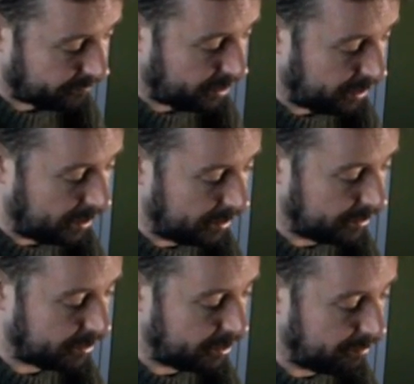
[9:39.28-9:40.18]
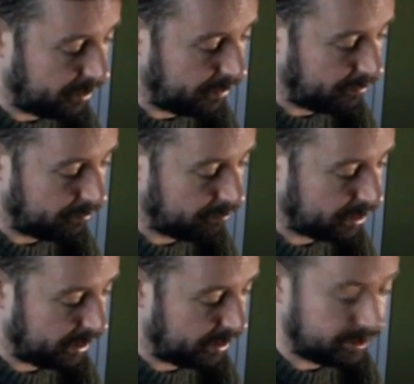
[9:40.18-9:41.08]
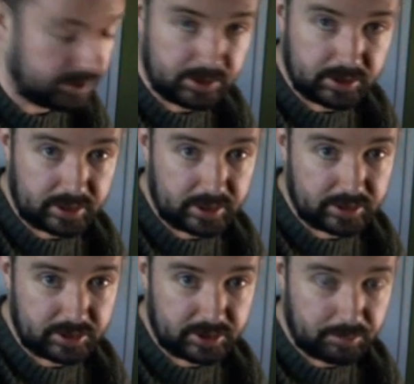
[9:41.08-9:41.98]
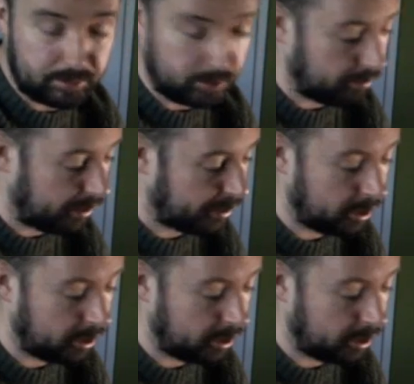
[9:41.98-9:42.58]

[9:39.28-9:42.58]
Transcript: cards could be tensioned against a separate weight.